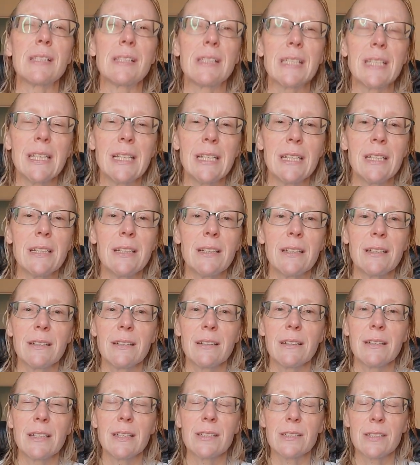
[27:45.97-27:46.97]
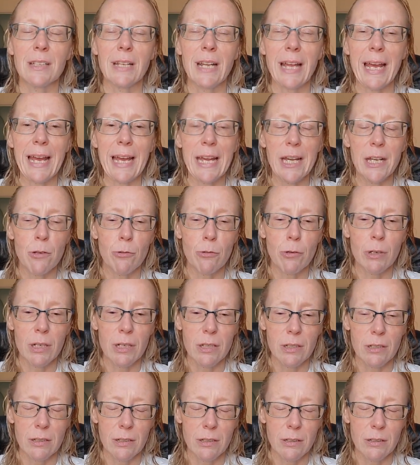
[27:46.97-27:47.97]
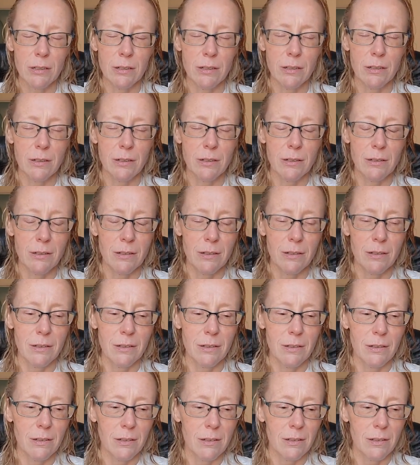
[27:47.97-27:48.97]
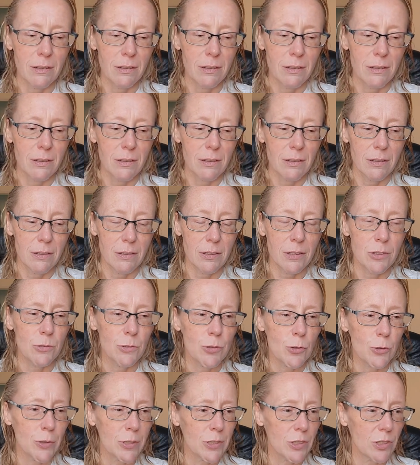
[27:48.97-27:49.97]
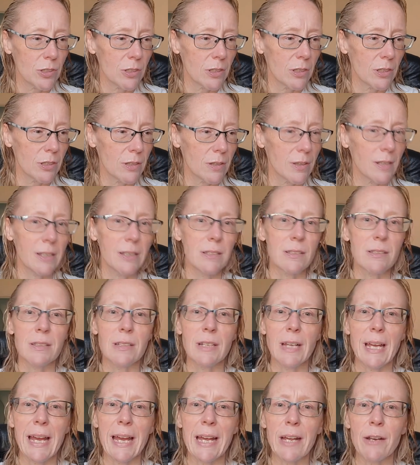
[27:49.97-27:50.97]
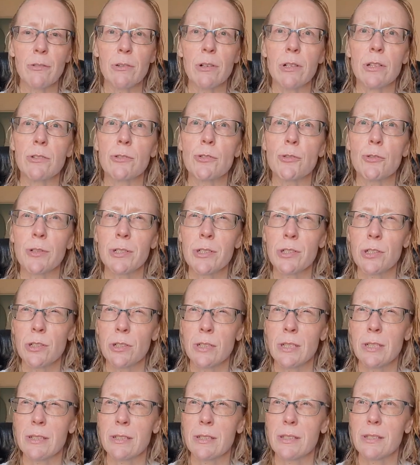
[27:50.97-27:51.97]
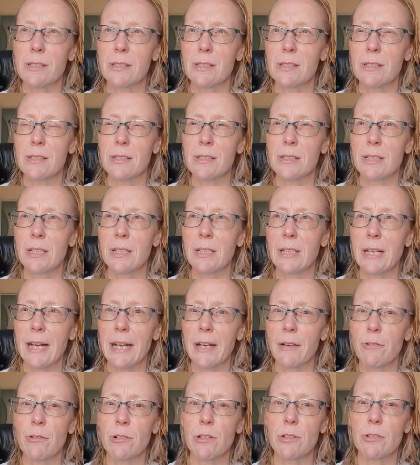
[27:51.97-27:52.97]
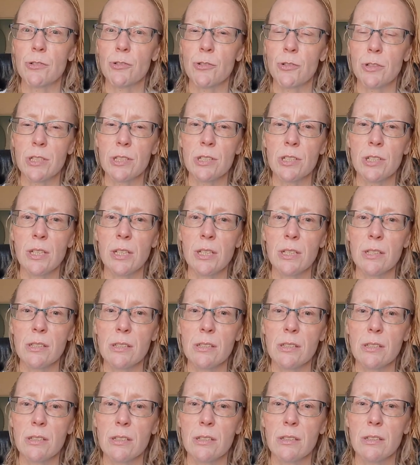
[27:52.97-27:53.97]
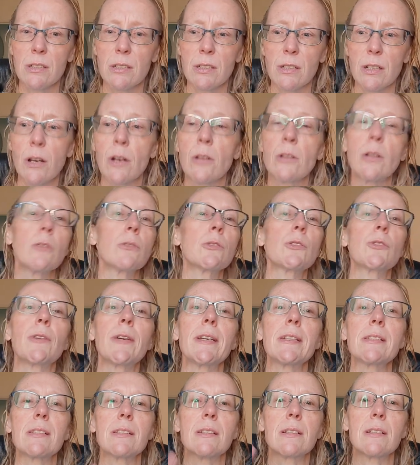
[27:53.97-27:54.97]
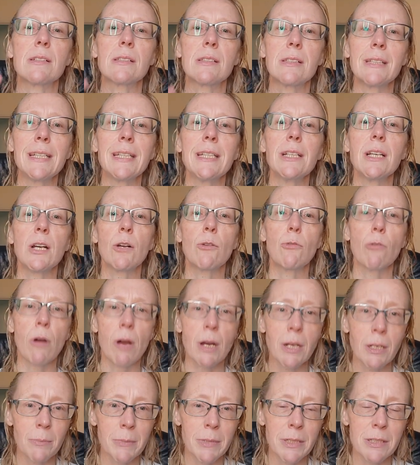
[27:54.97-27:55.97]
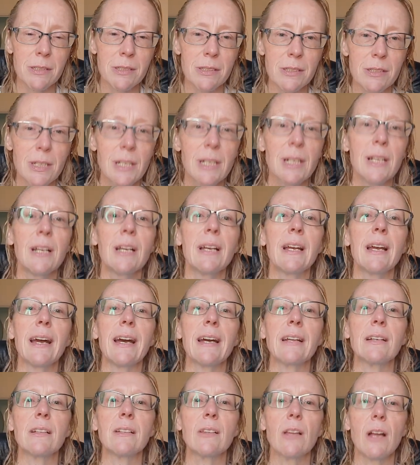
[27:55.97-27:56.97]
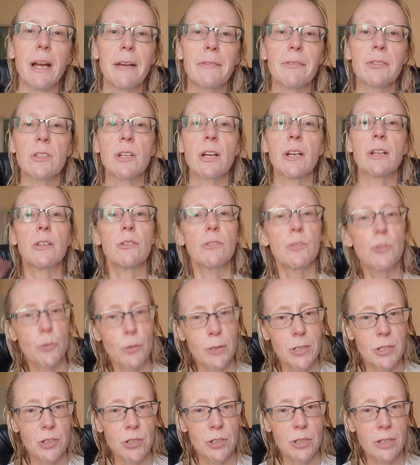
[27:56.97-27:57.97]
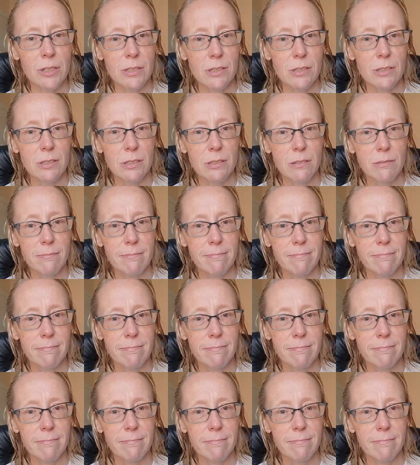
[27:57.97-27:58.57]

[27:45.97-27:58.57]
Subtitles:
he's an agri-nutrition, I think it's an agri-nutrition, he's a seed agri-nutritionist. Oh no, sorry, he's a seed agronomist and a livestock nutritionist.